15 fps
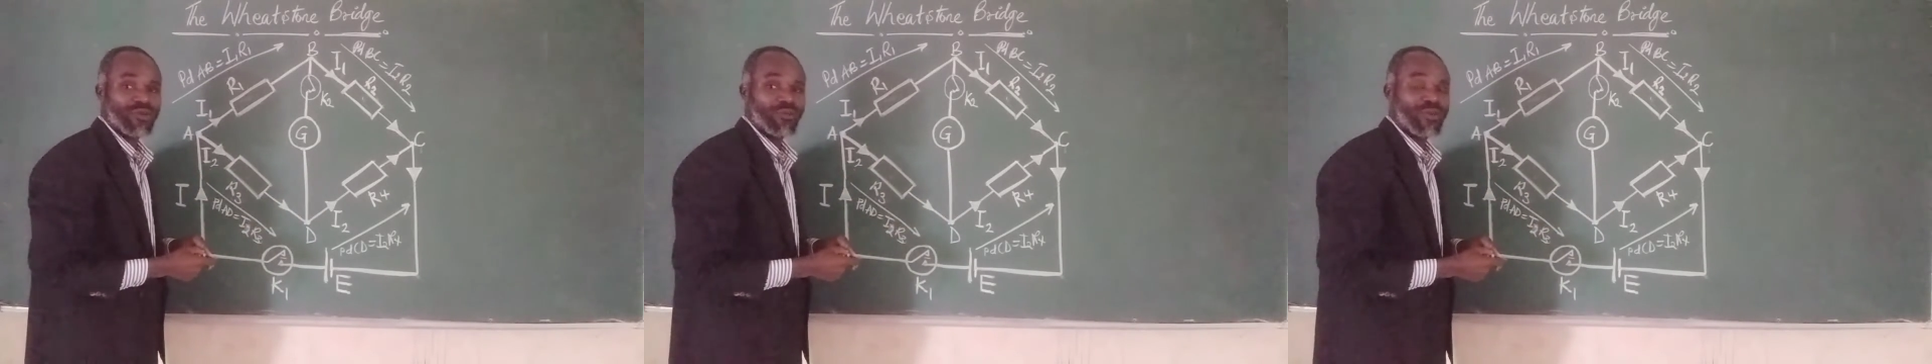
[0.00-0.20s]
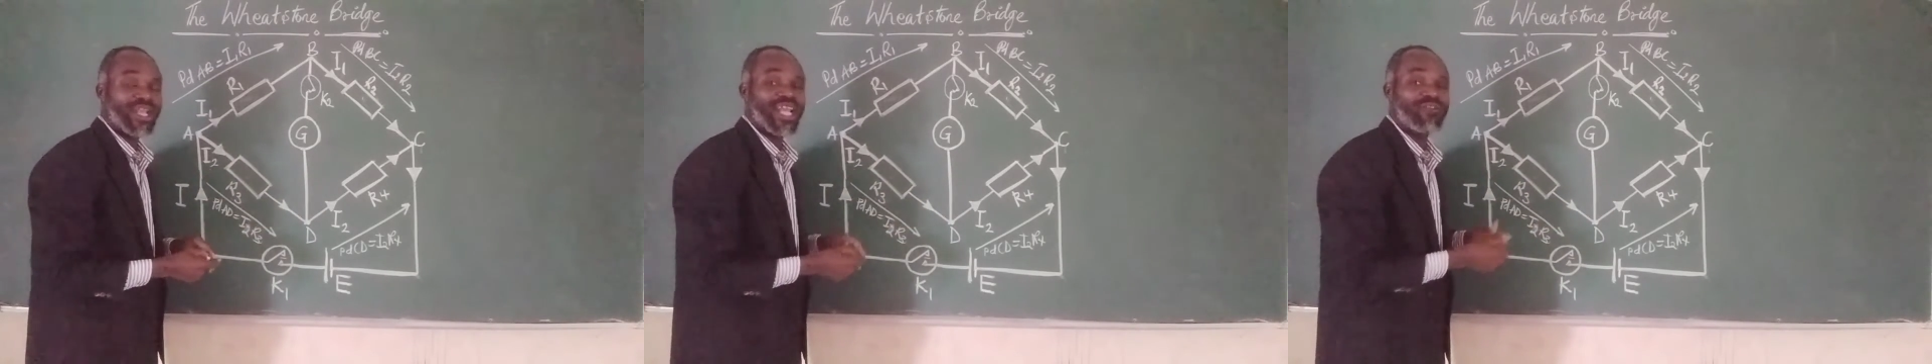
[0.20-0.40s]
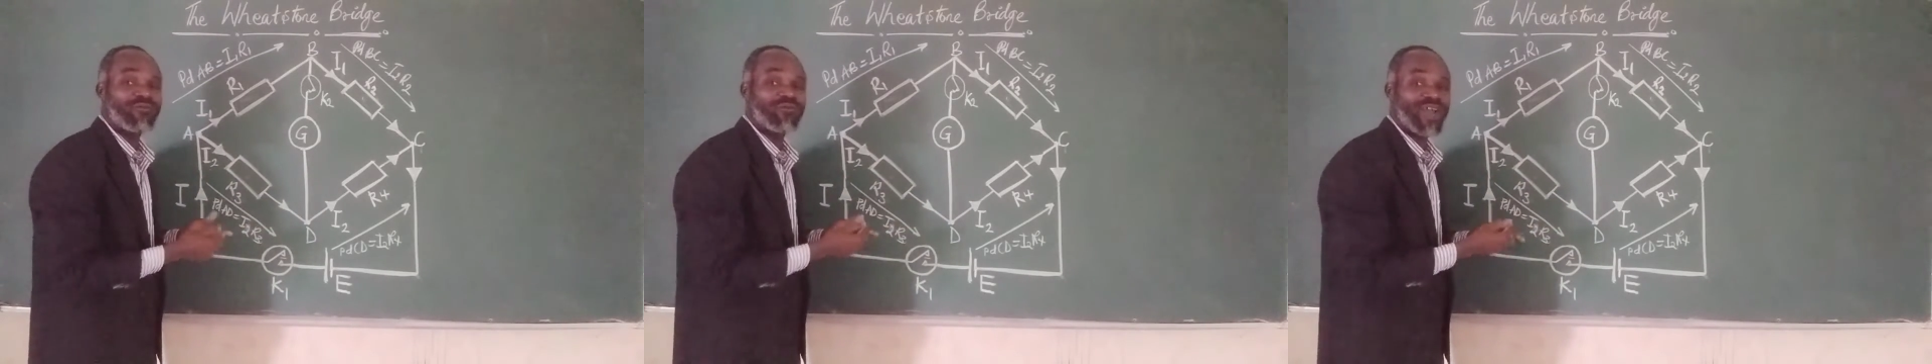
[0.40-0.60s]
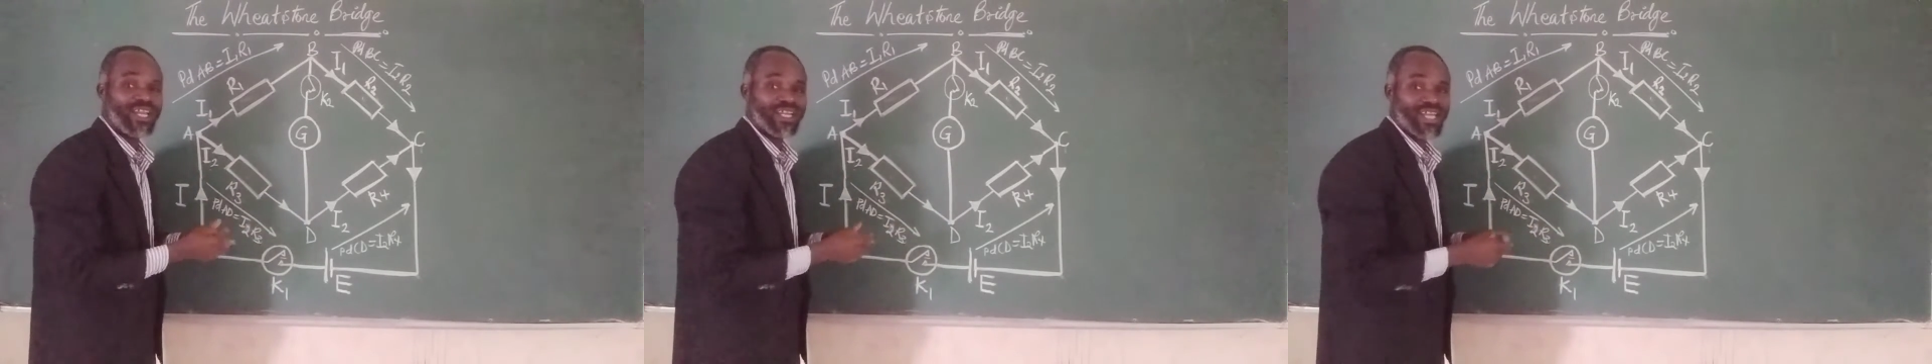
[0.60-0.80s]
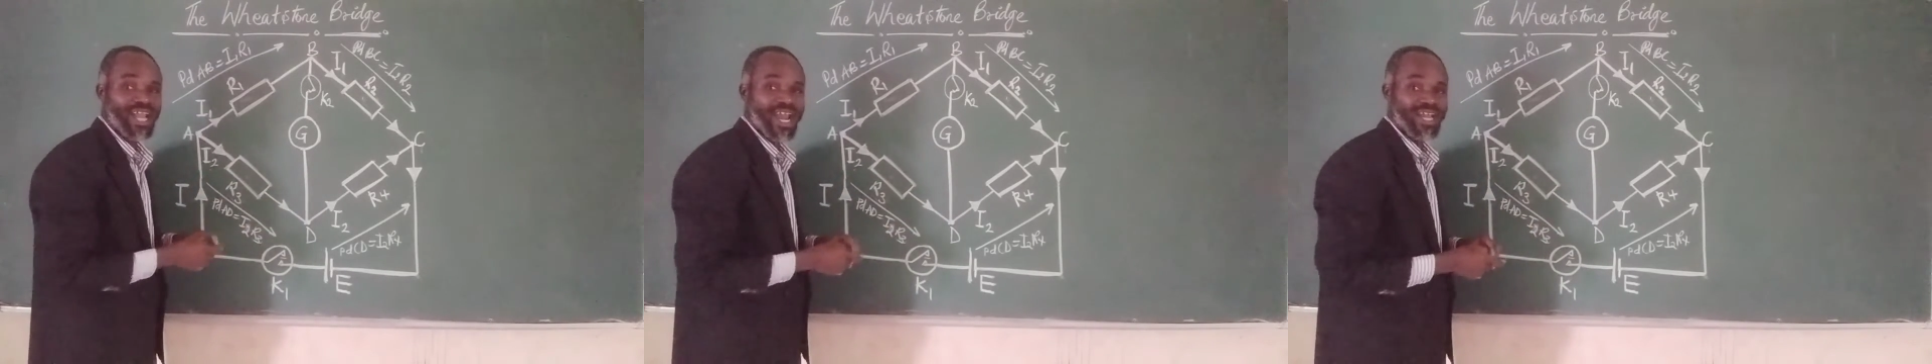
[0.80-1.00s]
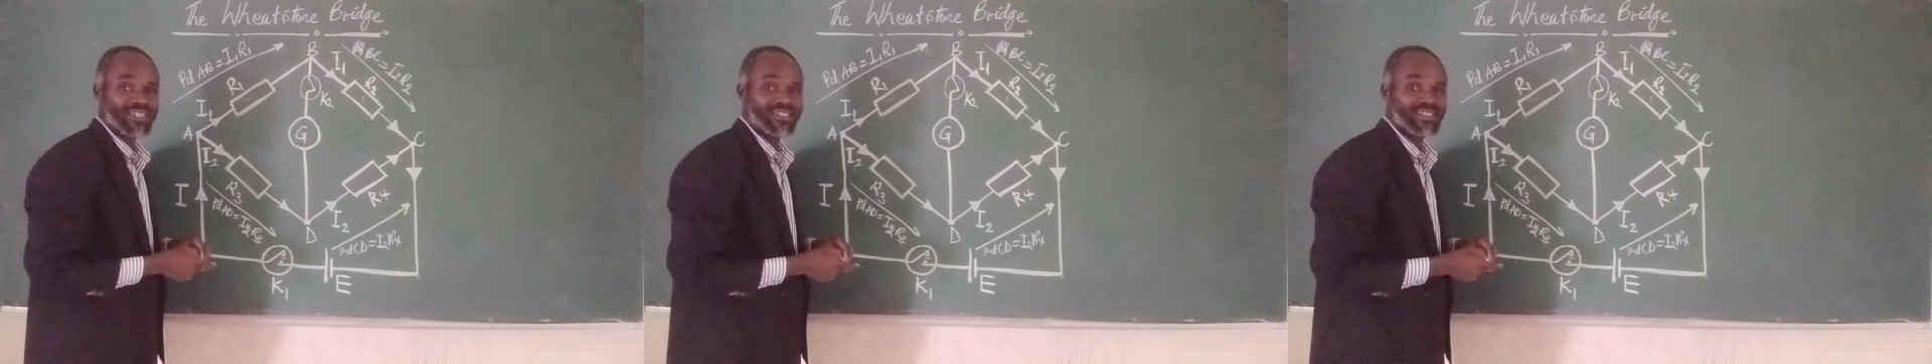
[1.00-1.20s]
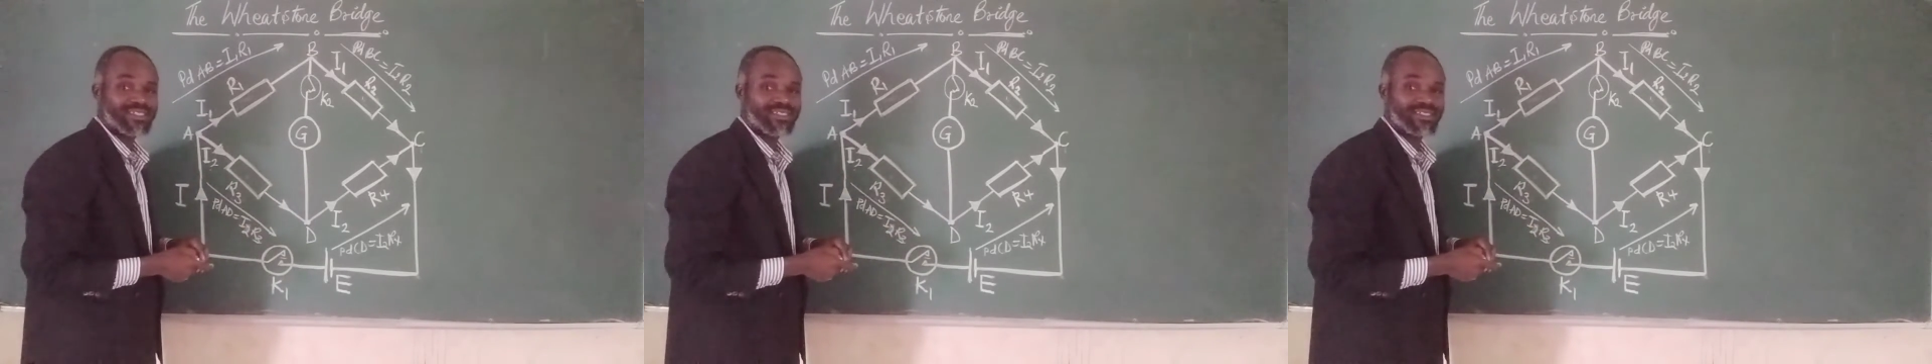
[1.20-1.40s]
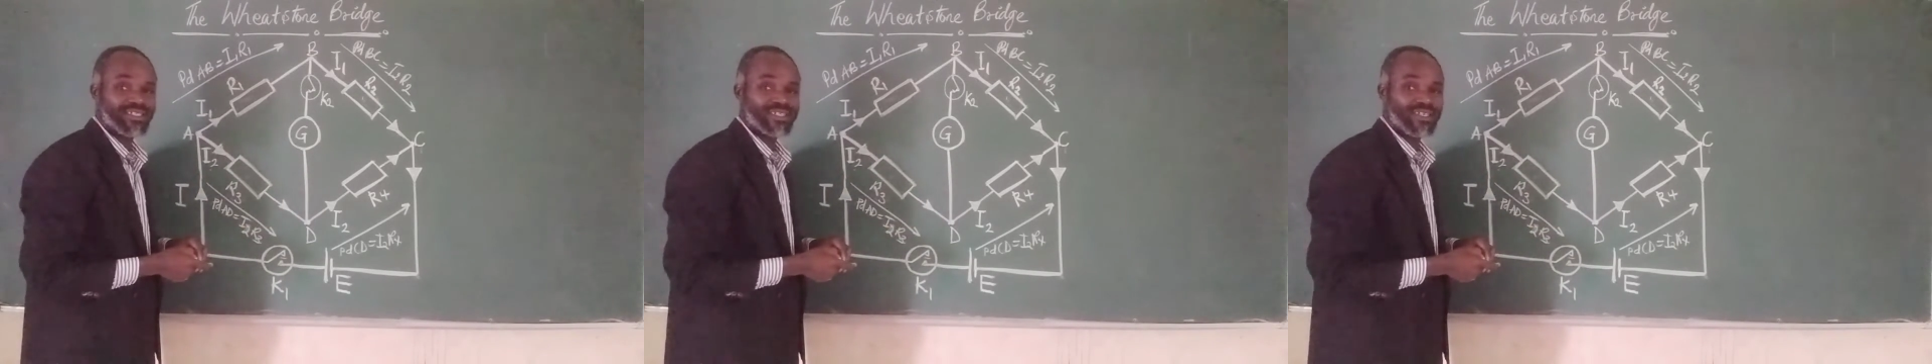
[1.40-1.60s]
we can find out
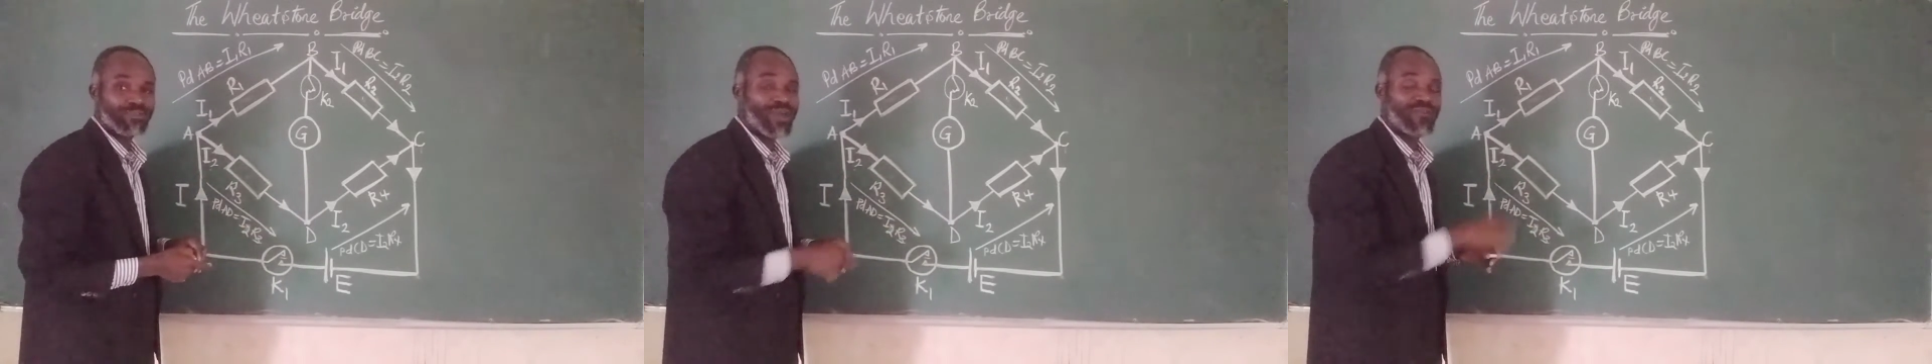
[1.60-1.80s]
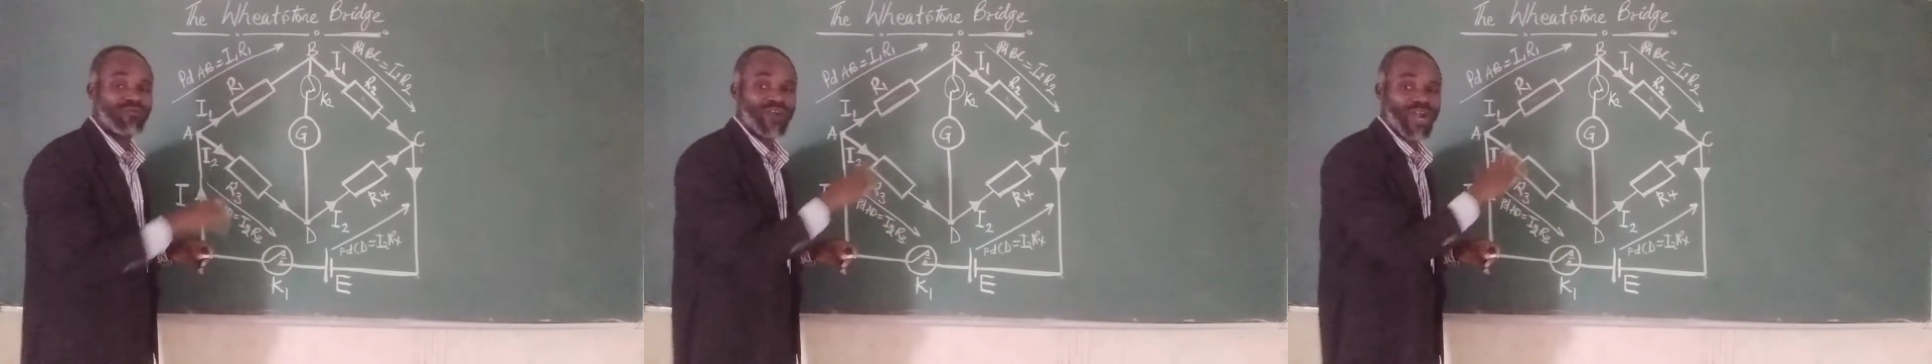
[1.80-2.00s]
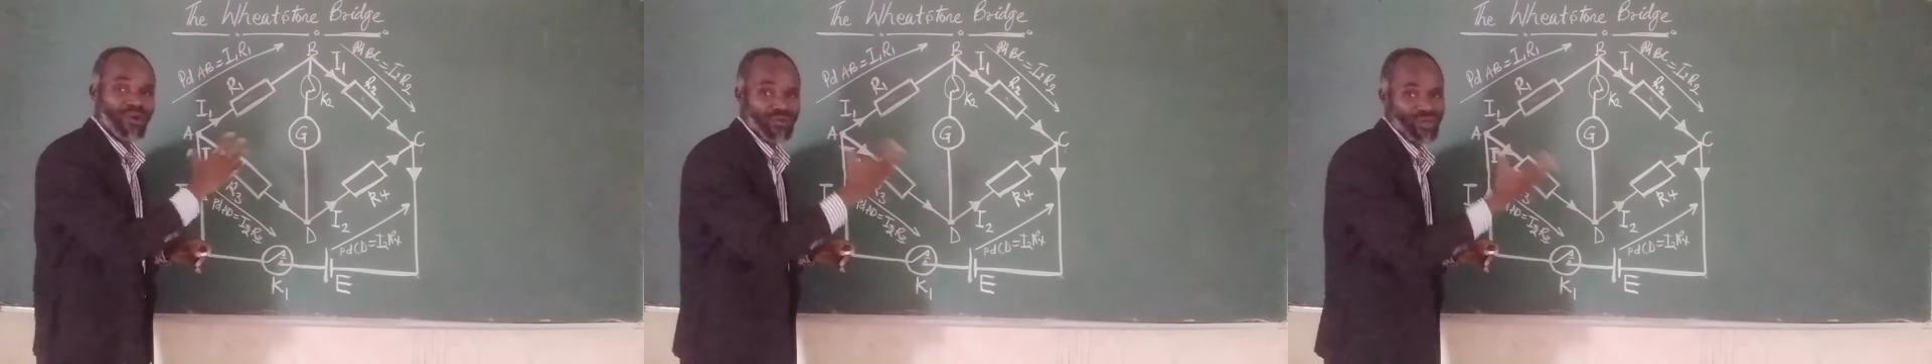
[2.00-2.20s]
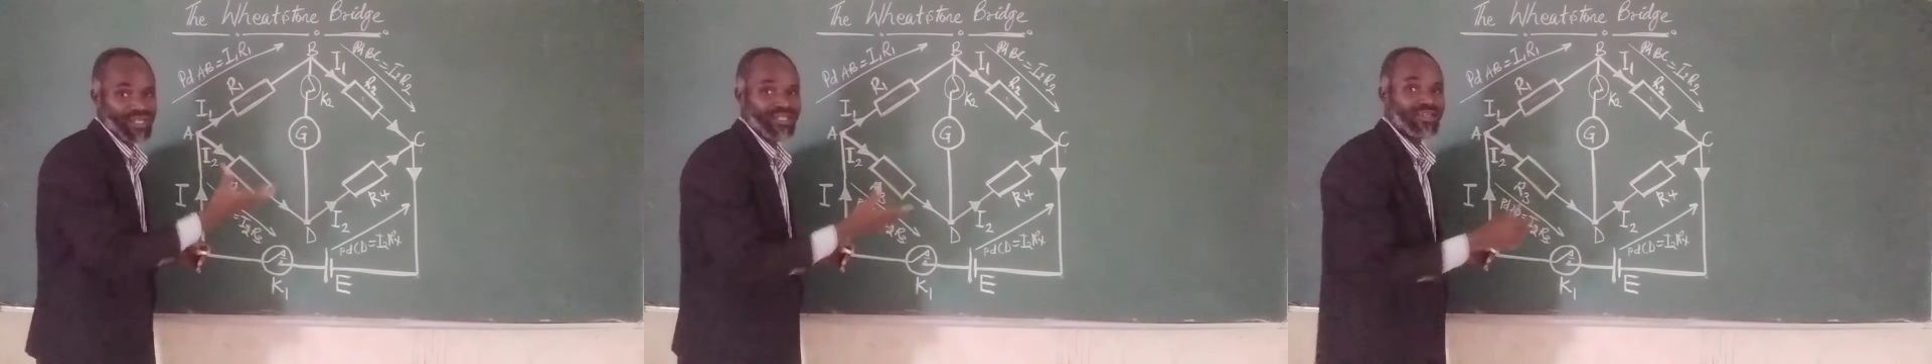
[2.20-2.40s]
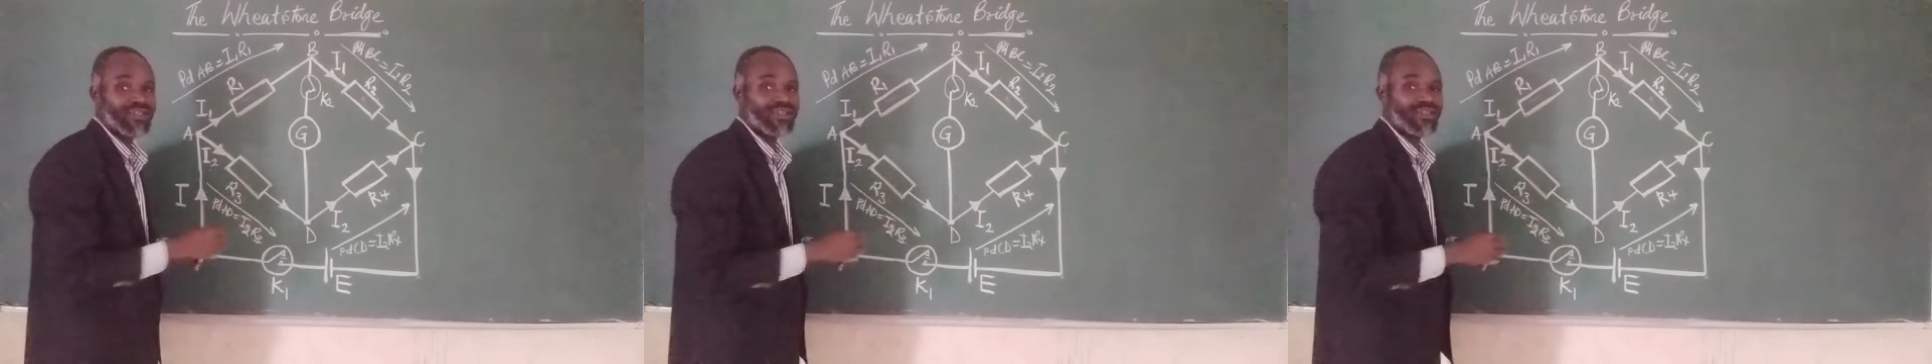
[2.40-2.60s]
by varying